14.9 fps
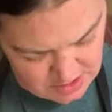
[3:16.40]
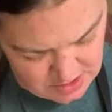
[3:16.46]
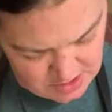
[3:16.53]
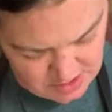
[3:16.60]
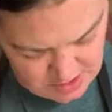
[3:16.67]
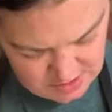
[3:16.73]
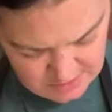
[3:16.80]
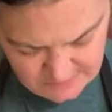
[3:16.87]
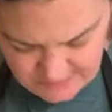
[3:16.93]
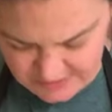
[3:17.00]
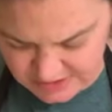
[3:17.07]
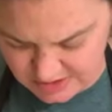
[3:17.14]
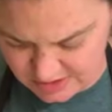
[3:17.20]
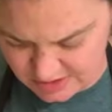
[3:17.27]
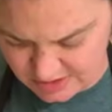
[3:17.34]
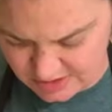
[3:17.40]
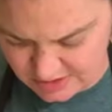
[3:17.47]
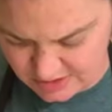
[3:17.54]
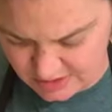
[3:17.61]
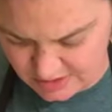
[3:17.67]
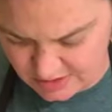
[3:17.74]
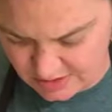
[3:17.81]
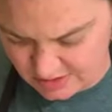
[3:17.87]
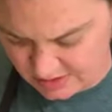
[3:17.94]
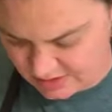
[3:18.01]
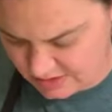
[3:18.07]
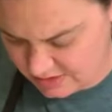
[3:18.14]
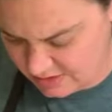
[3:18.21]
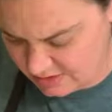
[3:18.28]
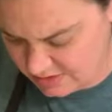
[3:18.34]
and kind of centered. All
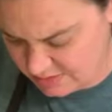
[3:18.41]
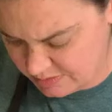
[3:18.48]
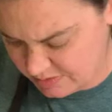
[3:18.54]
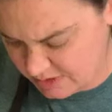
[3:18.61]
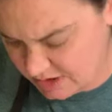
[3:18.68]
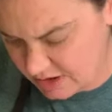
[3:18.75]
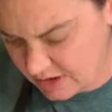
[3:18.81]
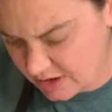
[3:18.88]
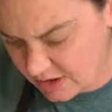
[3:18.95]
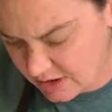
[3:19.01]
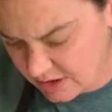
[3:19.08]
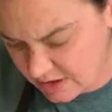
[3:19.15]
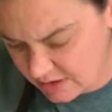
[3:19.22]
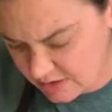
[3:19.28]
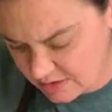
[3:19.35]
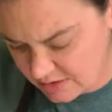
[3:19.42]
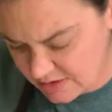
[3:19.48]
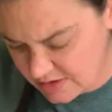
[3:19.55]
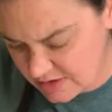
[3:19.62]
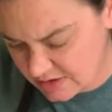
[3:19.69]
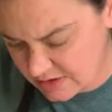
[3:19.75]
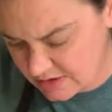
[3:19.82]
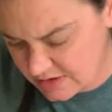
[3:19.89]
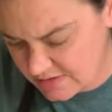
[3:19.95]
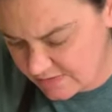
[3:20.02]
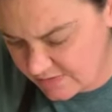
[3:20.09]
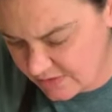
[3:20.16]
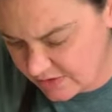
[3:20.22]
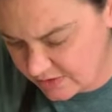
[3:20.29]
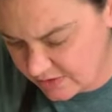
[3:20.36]
right, that looks pretty good. That looks like
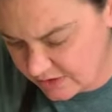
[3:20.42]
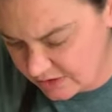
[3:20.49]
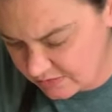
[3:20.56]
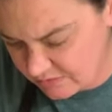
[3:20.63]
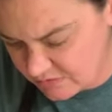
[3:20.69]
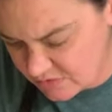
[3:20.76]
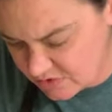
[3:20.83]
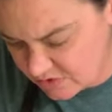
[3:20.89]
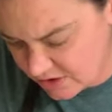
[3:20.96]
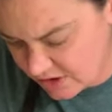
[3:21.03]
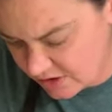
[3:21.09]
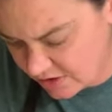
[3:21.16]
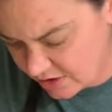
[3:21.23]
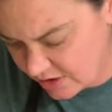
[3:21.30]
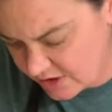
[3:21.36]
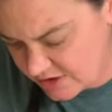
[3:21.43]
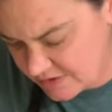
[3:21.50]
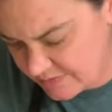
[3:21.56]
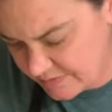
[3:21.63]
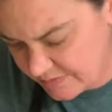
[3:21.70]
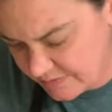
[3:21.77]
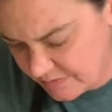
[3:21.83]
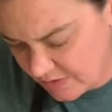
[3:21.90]
it's fairly straight across.